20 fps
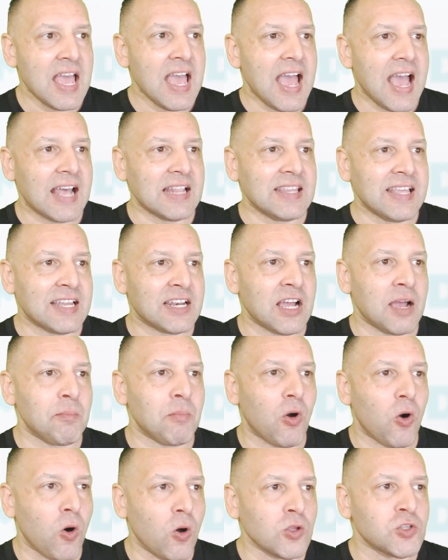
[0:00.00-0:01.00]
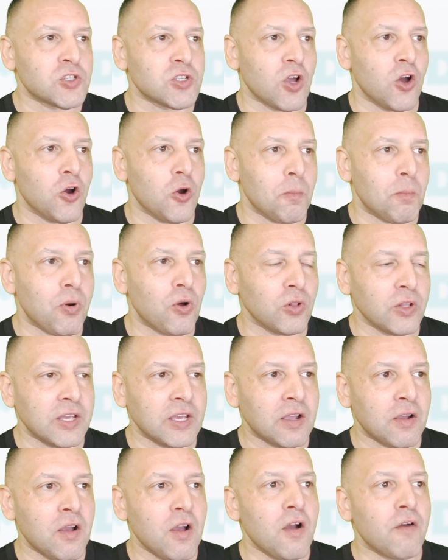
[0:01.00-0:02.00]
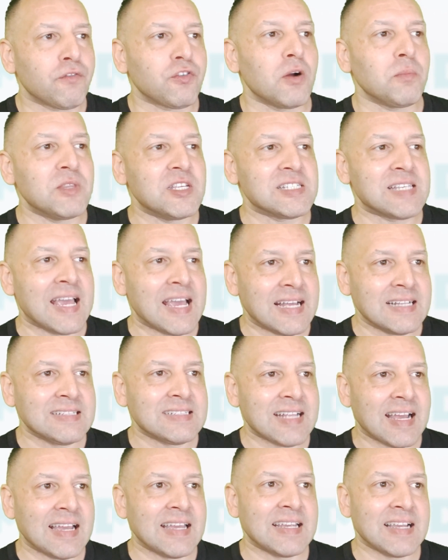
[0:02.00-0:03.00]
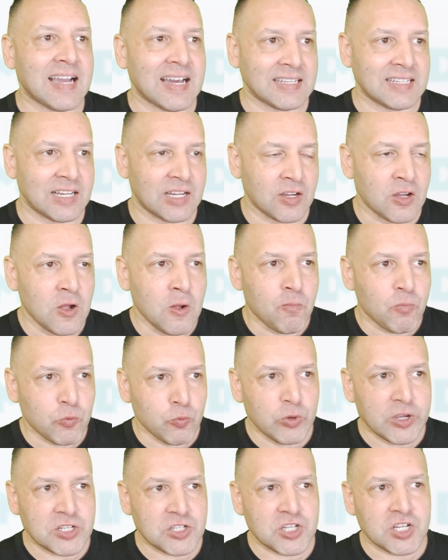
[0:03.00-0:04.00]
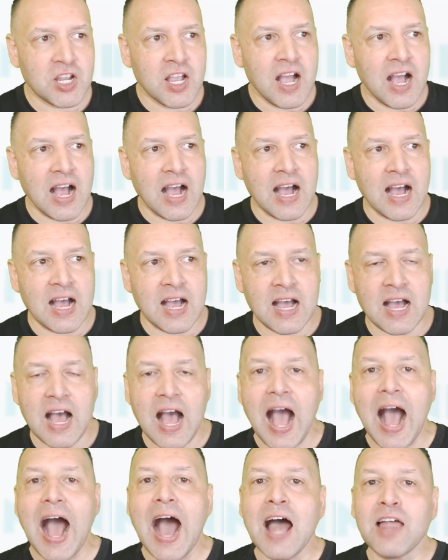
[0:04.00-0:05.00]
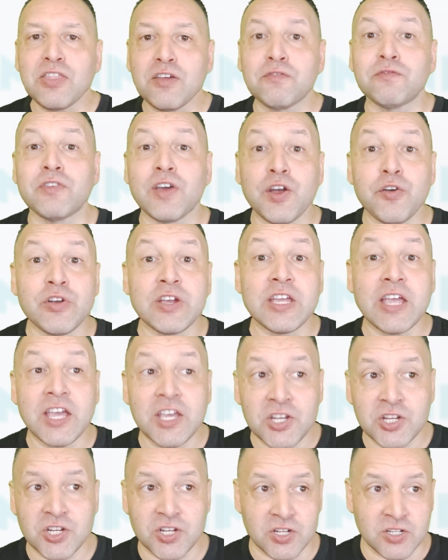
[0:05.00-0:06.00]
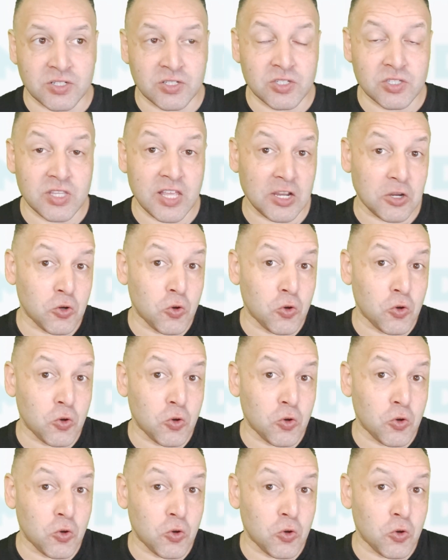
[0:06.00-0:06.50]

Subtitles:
and then I'm also pulling from this Hentaigana, which are other variations that